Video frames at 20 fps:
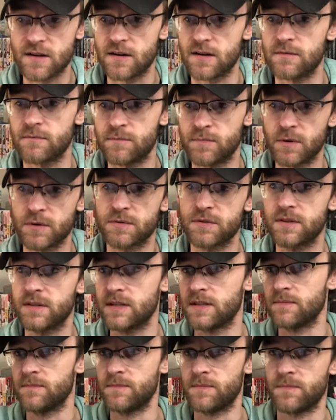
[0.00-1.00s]
on both
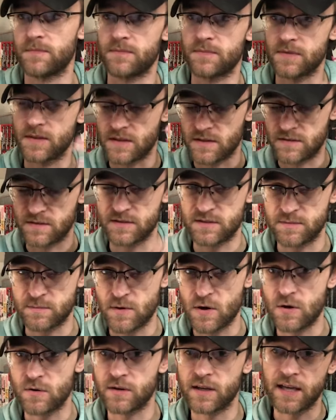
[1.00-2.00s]
the the
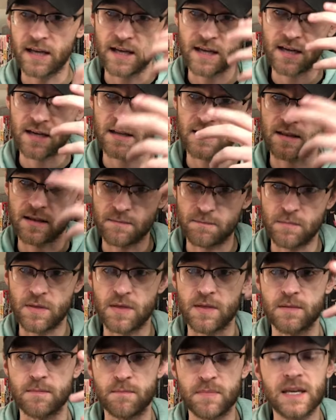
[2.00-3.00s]
small kid and the
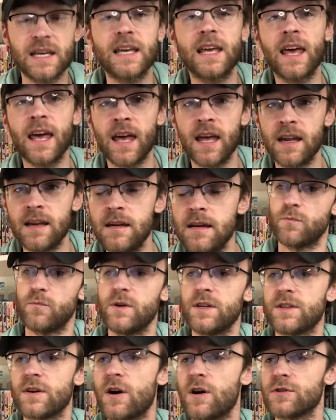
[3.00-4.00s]
the big kid,
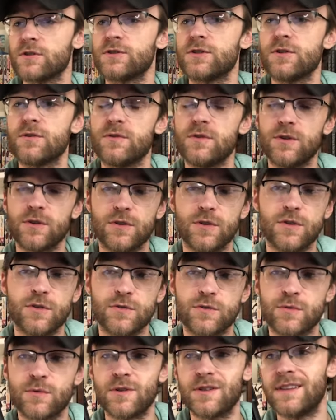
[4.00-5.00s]
with also your
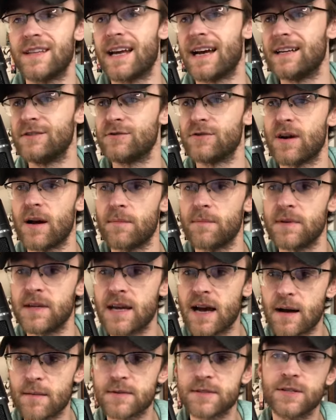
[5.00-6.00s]
usual nine drop
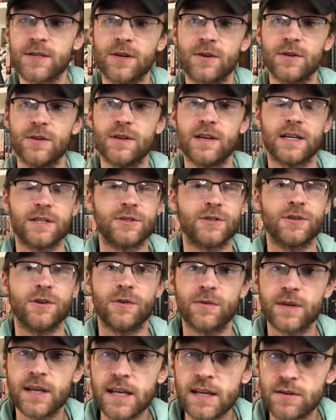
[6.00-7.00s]
Yamato, you got
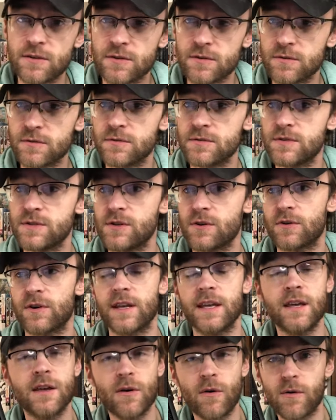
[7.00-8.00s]
your Okikus, your
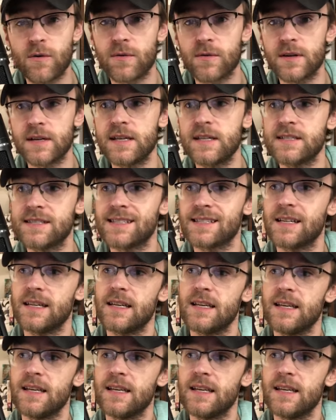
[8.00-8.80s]
Hioris,